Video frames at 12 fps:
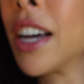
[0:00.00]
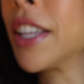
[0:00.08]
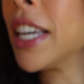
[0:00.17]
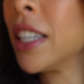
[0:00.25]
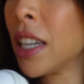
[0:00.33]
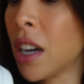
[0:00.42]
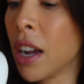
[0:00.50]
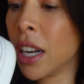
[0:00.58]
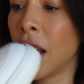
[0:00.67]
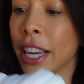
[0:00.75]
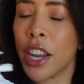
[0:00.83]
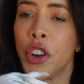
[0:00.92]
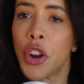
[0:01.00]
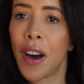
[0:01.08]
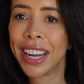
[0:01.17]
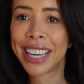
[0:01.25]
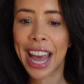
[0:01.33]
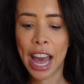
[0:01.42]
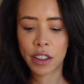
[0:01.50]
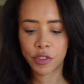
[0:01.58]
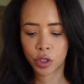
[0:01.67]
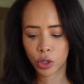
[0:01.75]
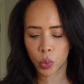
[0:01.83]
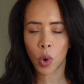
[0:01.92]
I think they're kind of like a Nike Air
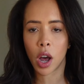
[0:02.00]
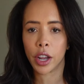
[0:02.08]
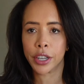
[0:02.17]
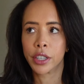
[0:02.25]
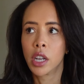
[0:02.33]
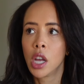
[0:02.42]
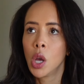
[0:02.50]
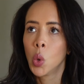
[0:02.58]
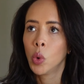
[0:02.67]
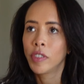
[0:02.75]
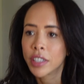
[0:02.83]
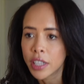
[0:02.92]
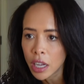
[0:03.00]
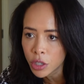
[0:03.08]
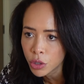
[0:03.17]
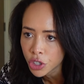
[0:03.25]
Force One with a subtle